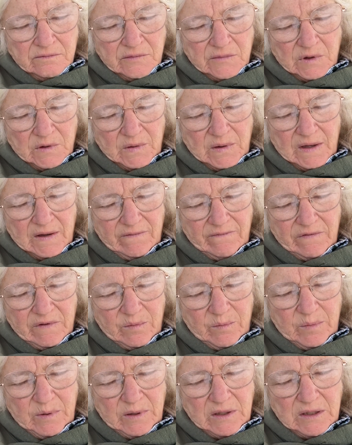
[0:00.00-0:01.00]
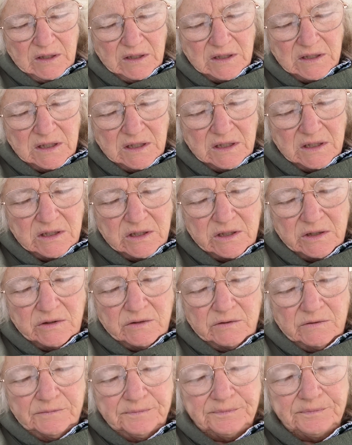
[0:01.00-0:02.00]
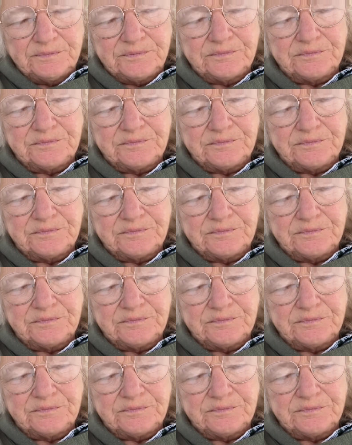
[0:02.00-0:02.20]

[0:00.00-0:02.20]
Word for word: We have the ability to